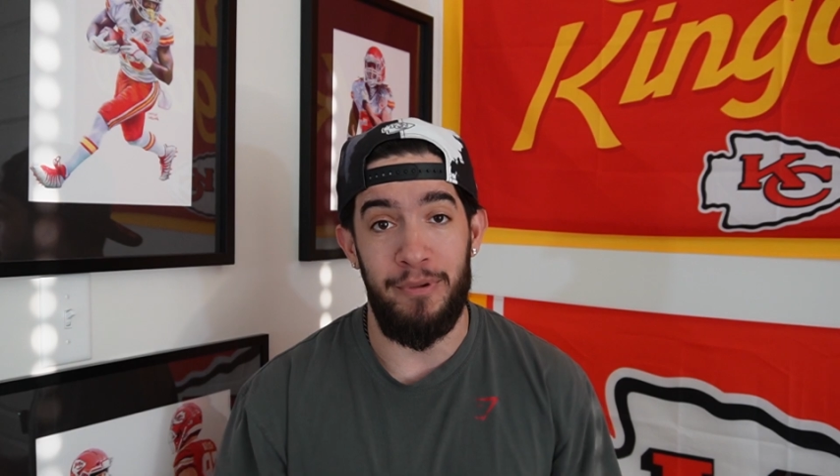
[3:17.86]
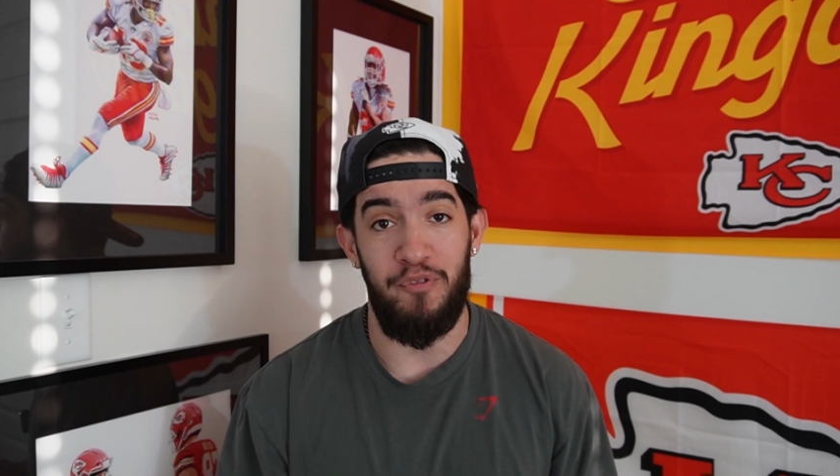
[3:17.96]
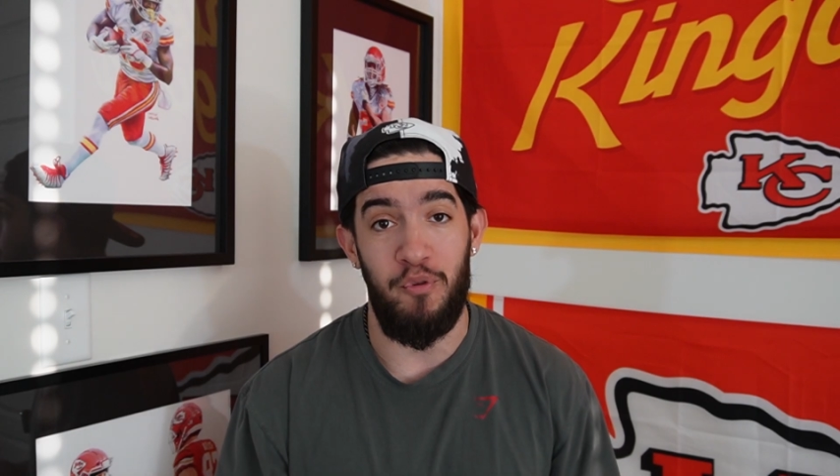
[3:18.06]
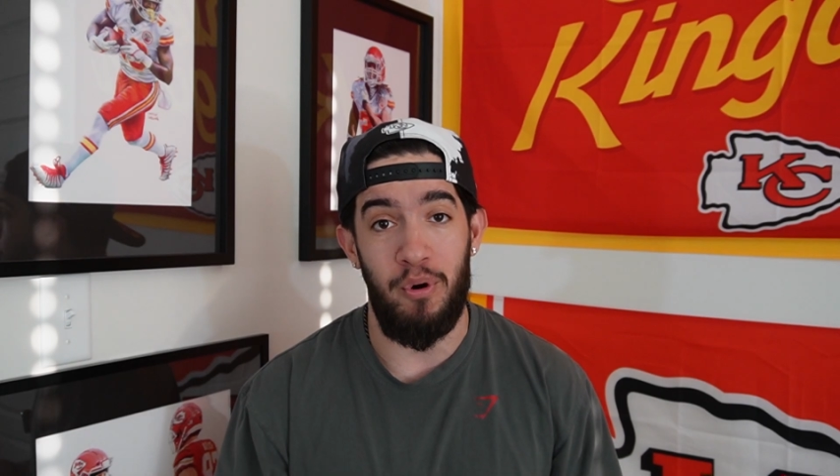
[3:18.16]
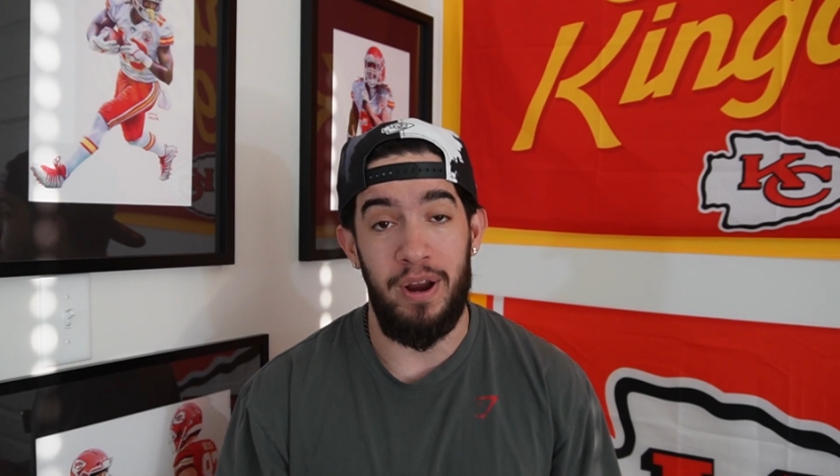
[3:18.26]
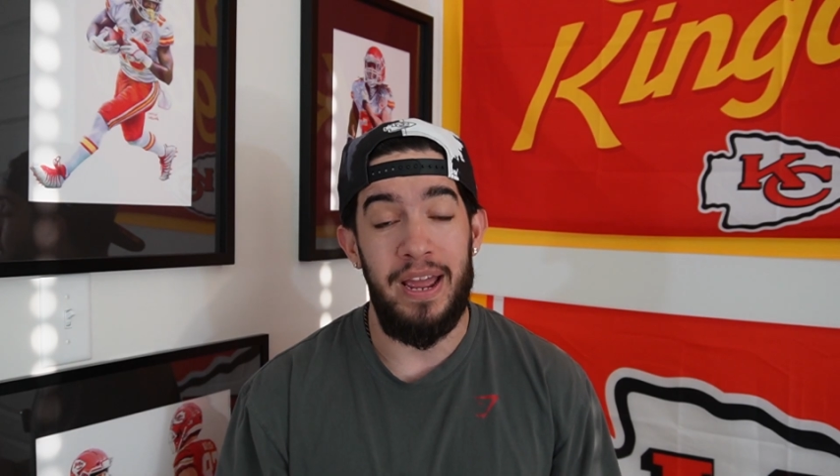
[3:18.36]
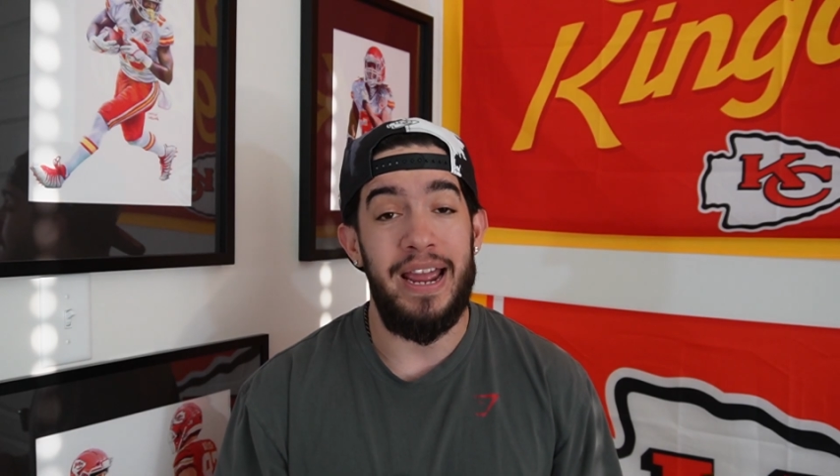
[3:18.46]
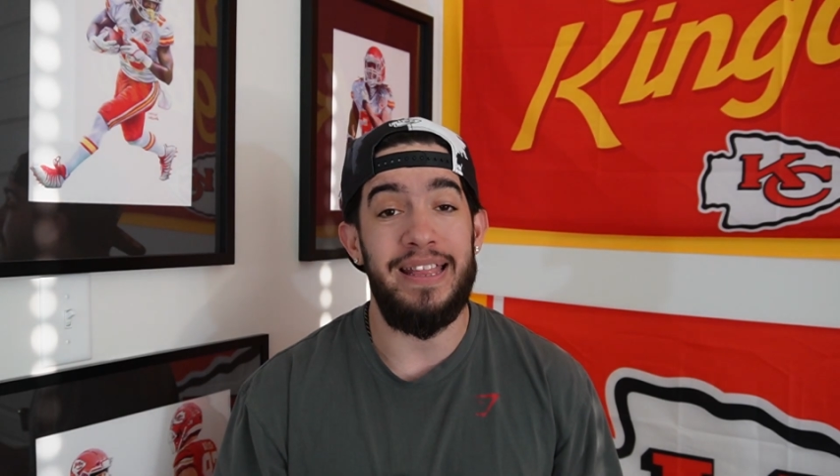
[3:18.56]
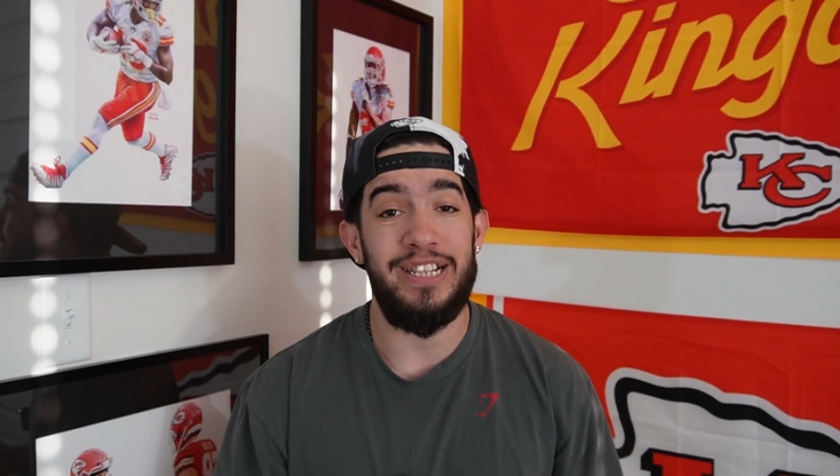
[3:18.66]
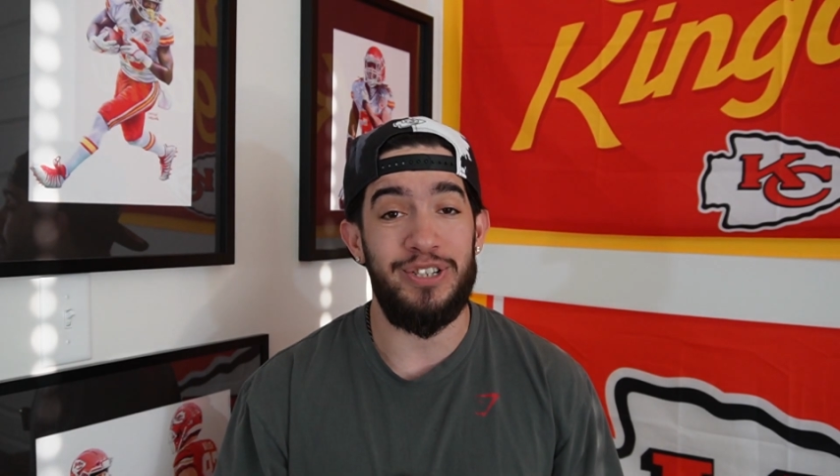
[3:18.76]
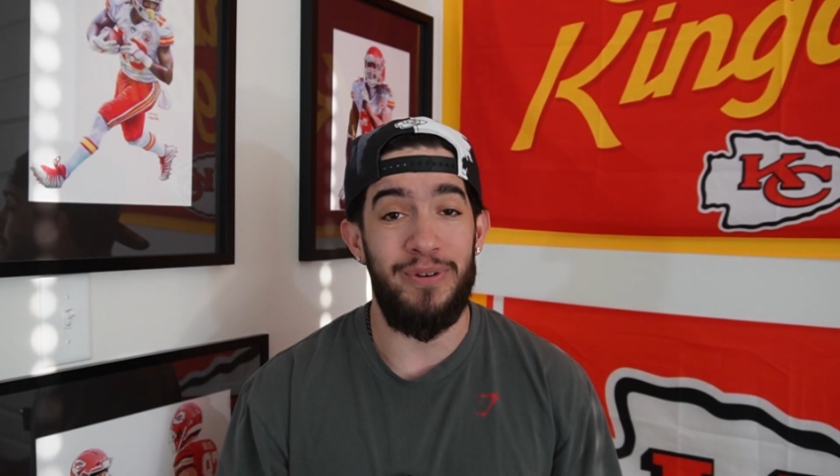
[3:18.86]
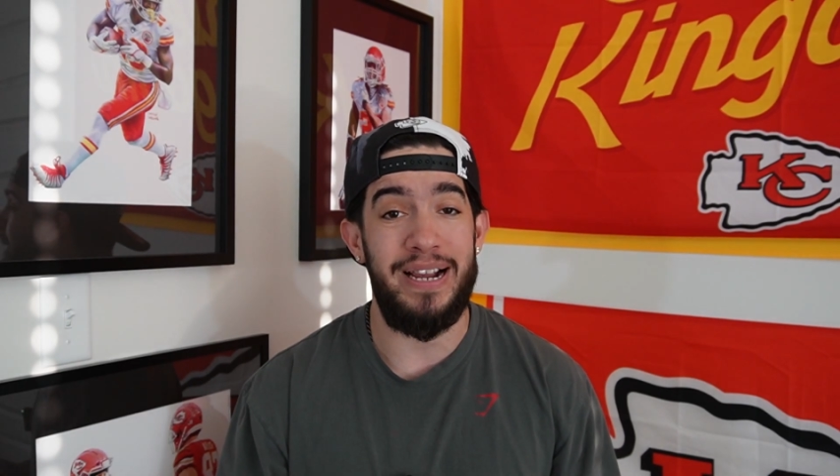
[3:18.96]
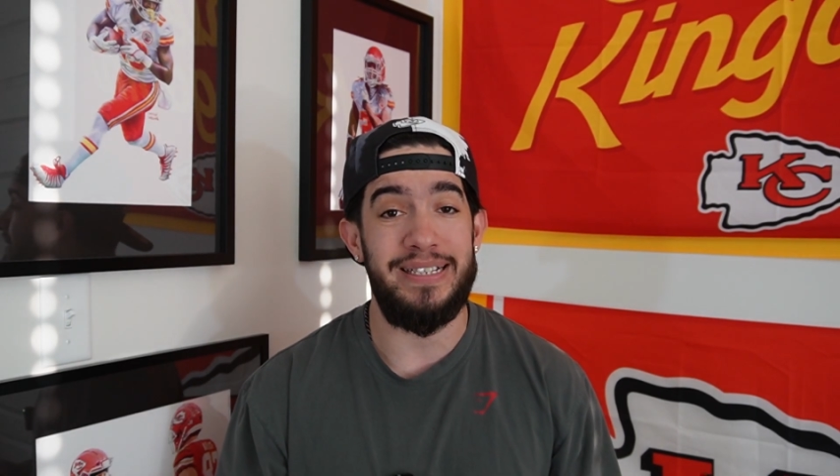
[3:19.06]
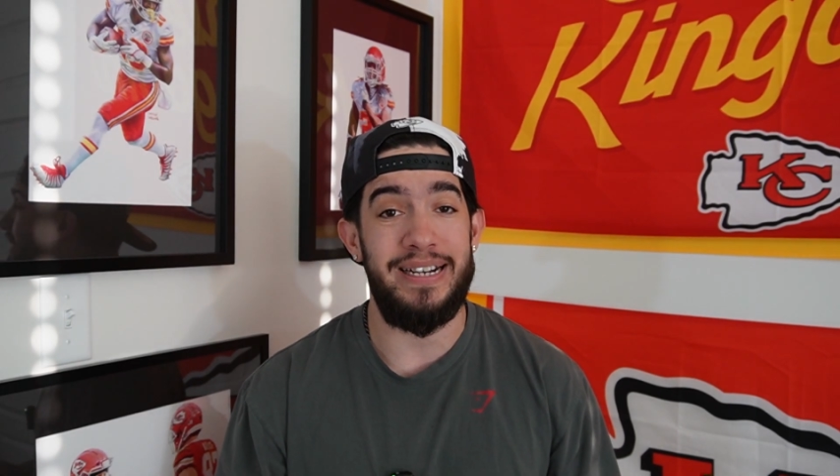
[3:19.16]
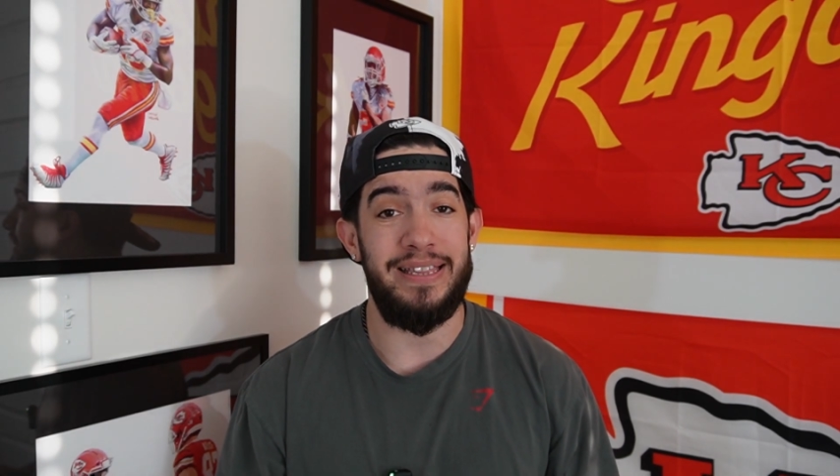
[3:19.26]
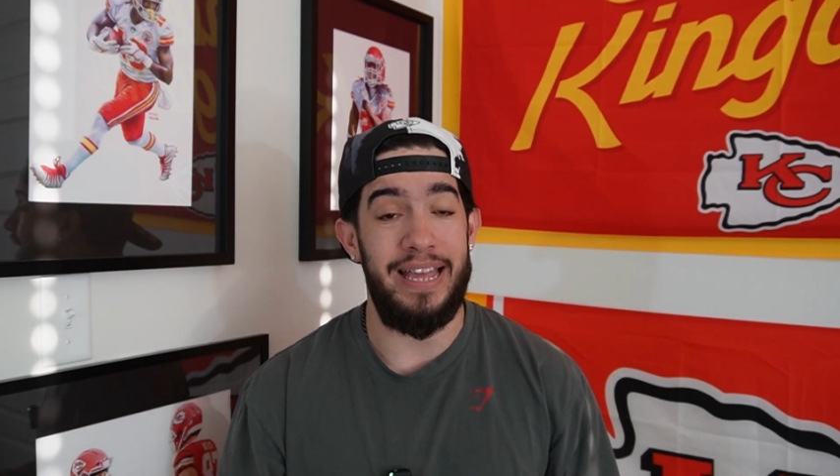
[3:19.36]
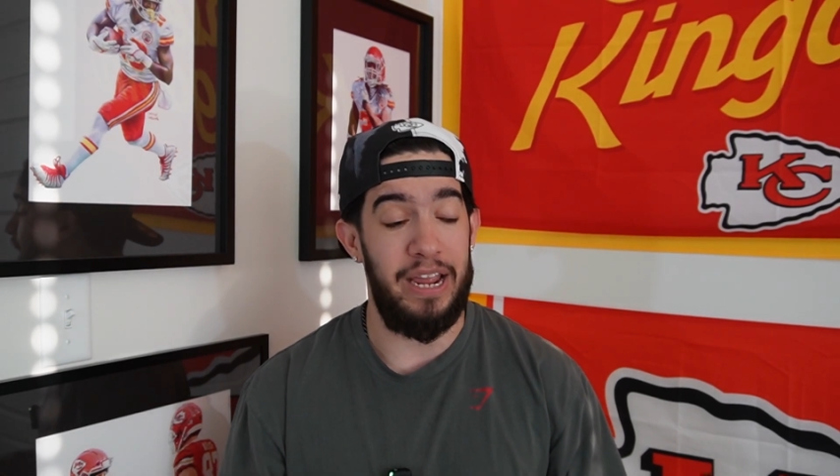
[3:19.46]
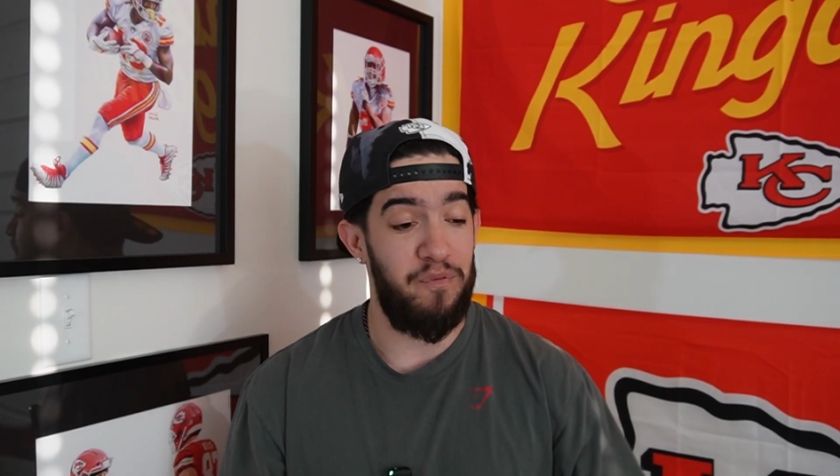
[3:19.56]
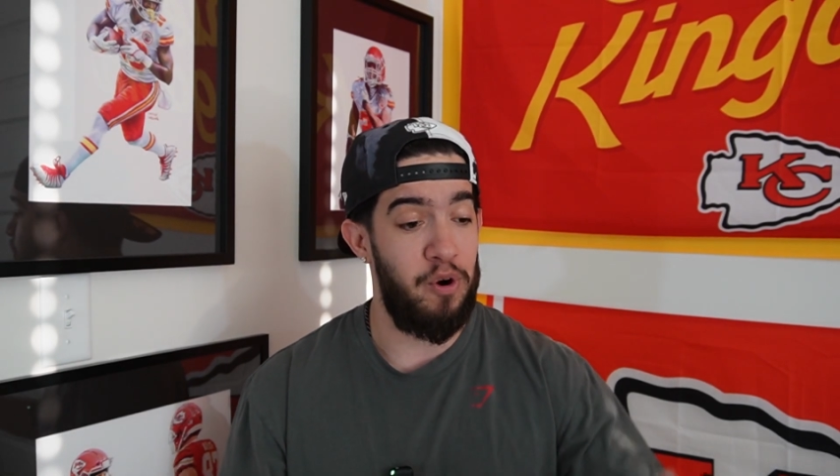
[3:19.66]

before. And that's crazy to think.